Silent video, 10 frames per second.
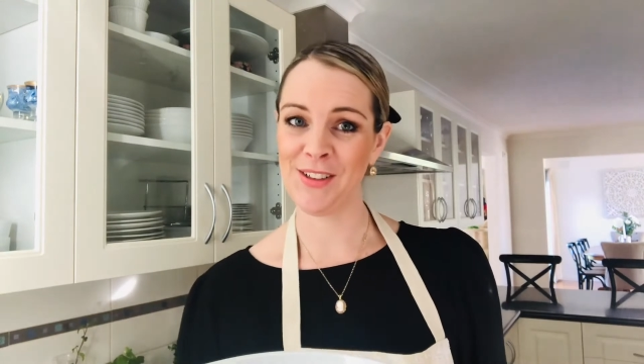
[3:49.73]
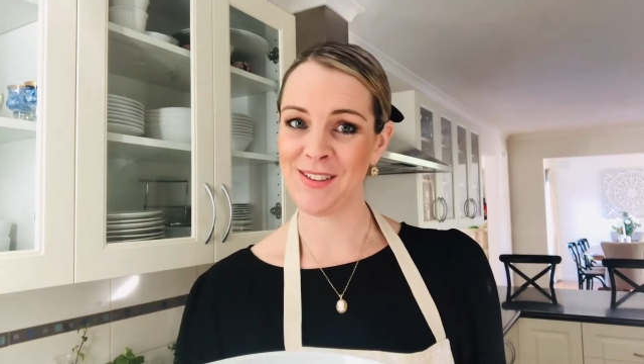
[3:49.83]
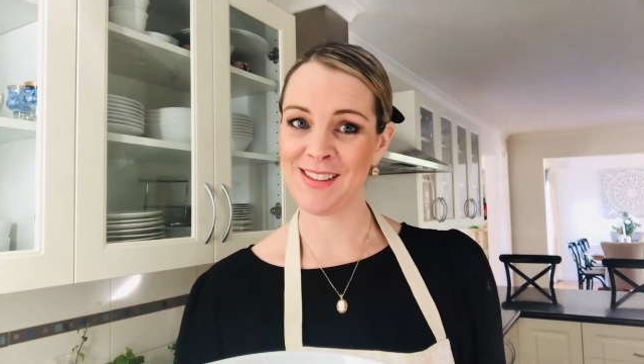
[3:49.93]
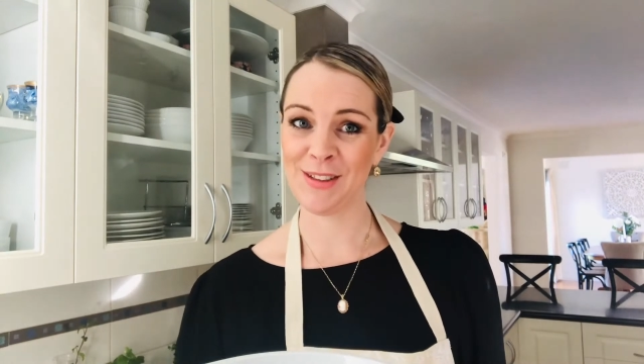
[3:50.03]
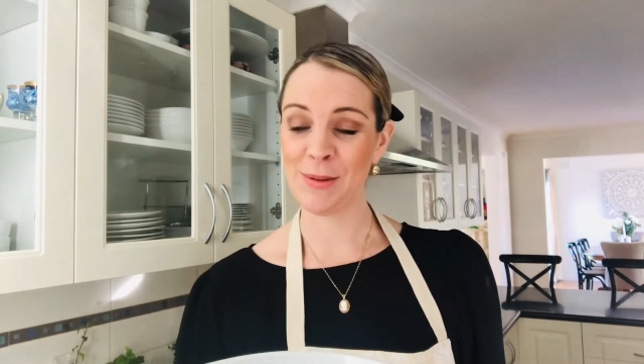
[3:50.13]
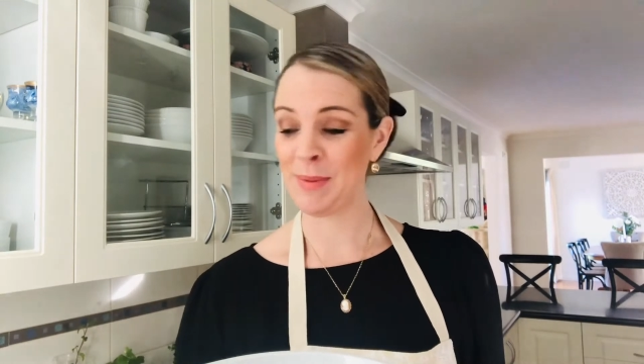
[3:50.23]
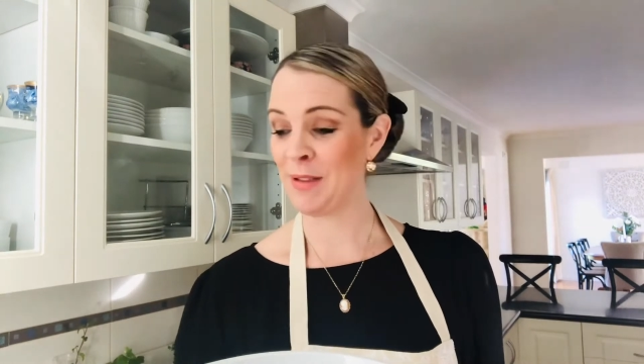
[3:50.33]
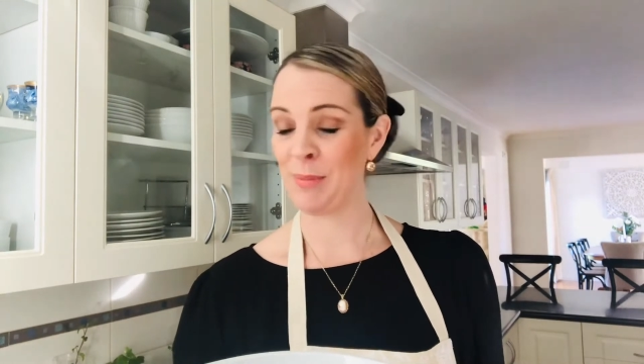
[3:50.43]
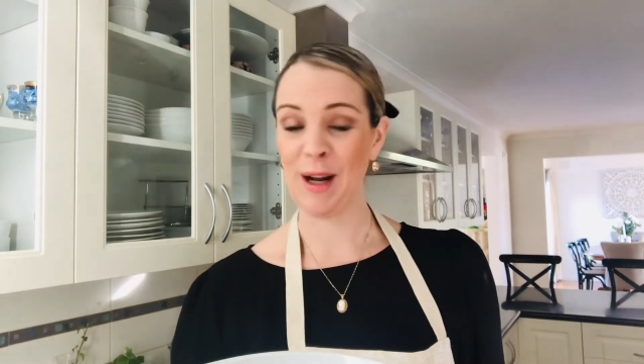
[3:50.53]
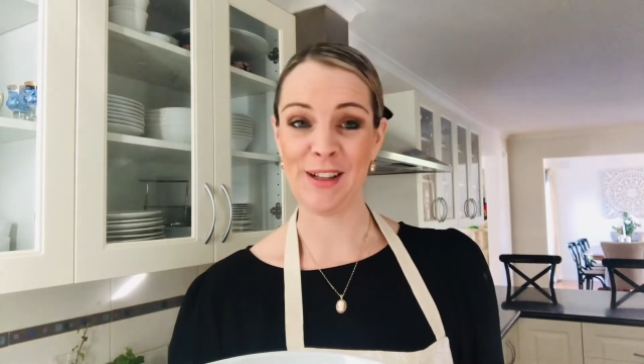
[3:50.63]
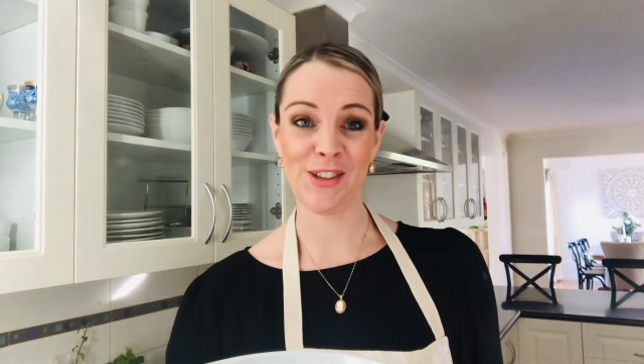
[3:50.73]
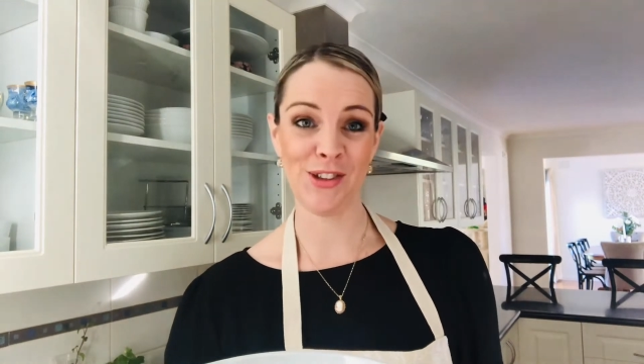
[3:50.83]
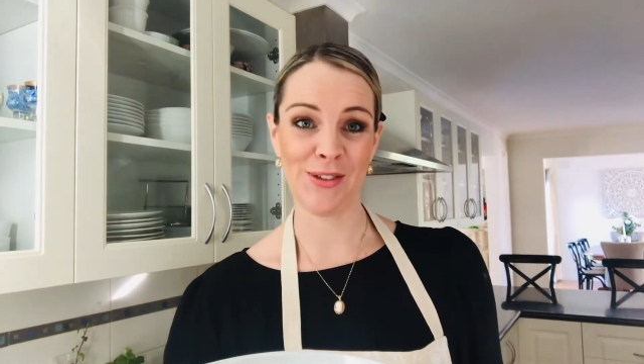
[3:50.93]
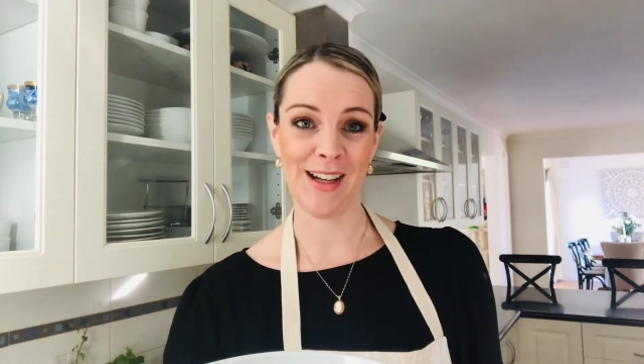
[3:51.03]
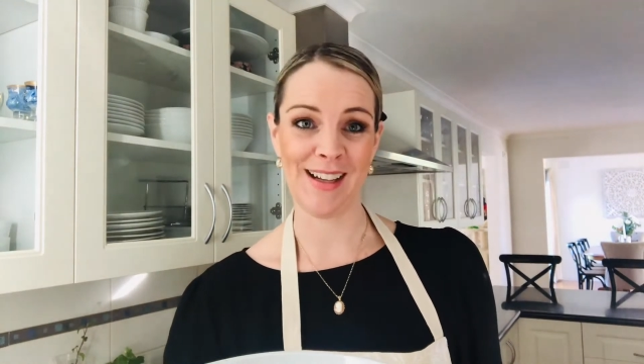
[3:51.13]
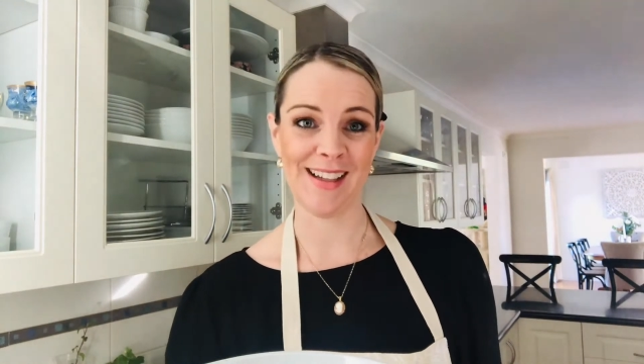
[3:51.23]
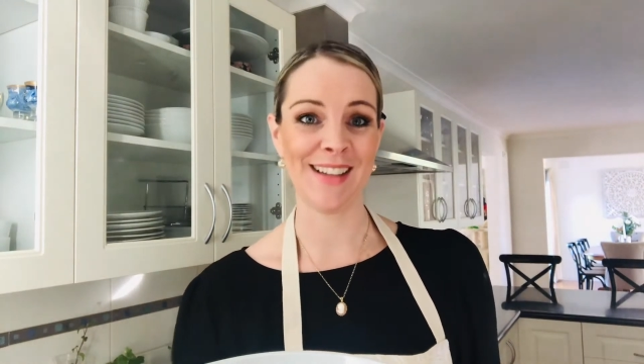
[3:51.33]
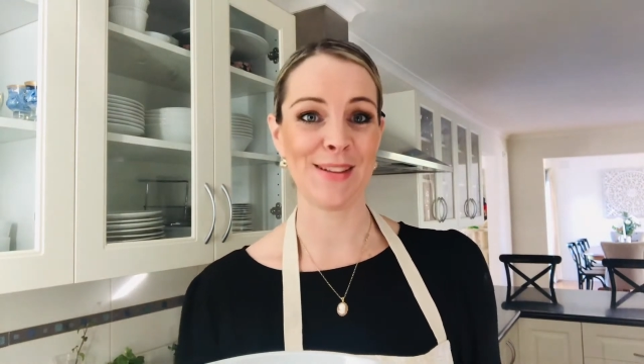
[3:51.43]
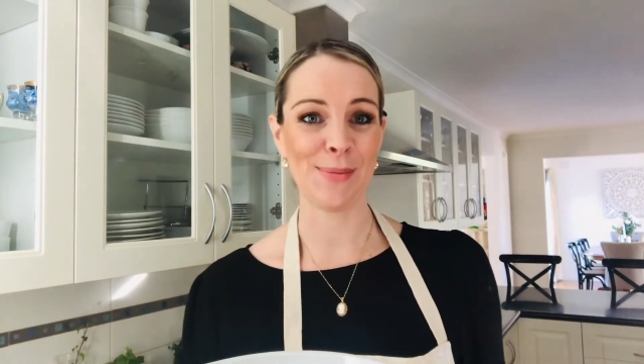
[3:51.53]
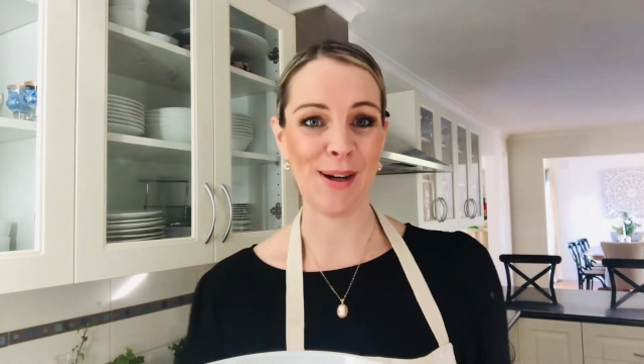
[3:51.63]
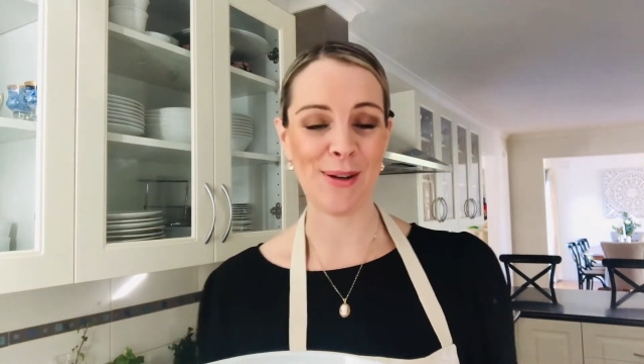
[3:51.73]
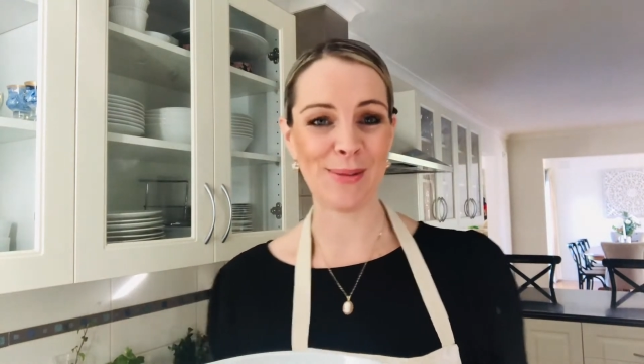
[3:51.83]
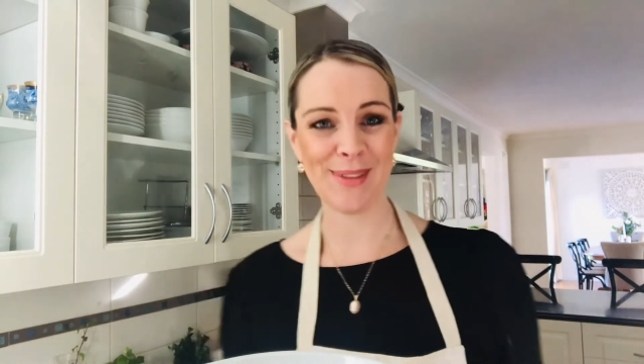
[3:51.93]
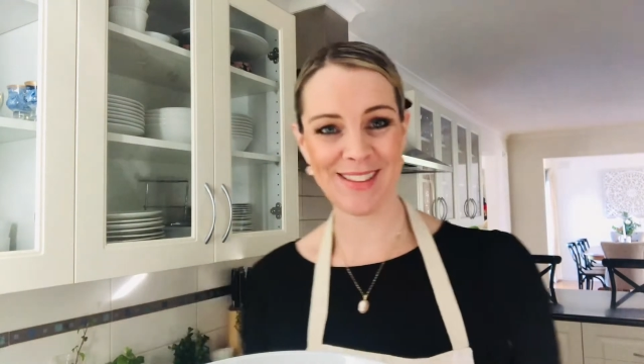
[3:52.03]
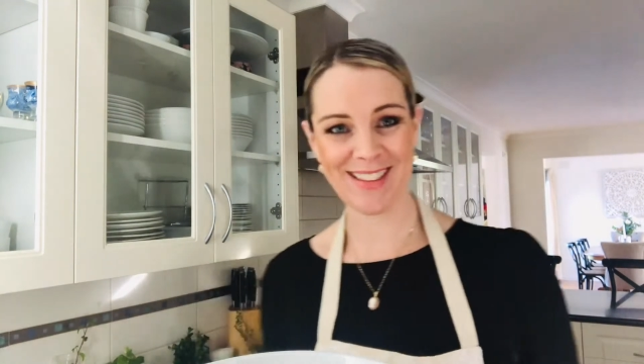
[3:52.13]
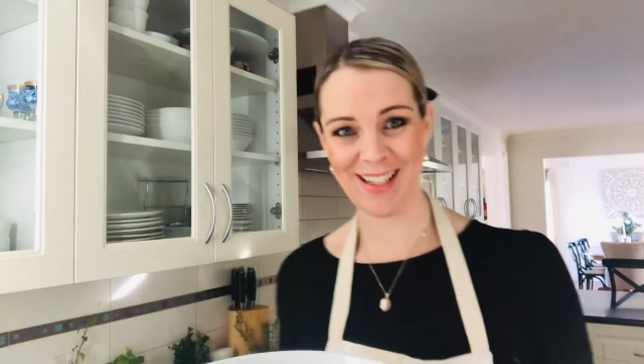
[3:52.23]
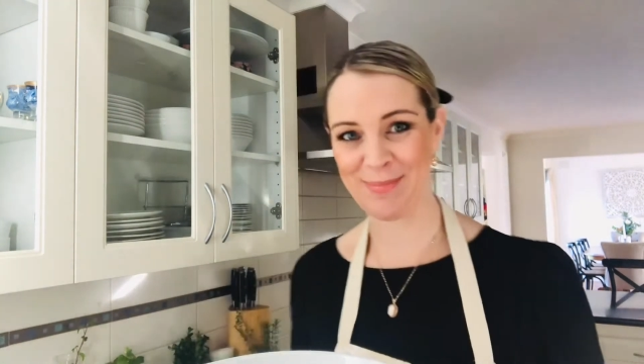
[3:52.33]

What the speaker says: used a little bit of brown sugar as well, which